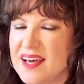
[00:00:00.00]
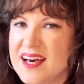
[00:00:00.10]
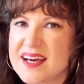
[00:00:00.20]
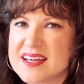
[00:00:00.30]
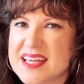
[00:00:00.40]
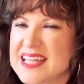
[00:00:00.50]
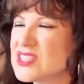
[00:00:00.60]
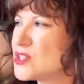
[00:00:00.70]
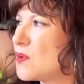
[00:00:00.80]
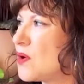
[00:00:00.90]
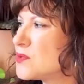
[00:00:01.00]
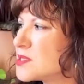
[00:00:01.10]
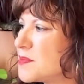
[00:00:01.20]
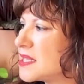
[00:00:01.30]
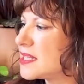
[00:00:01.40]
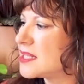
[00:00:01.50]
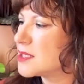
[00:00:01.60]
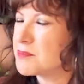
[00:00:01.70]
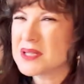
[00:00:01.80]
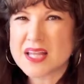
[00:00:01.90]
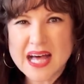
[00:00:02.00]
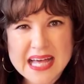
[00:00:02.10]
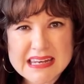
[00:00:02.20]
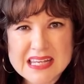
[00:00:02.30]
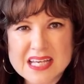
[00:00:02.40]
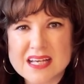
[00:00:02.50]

And so ultimately the plot,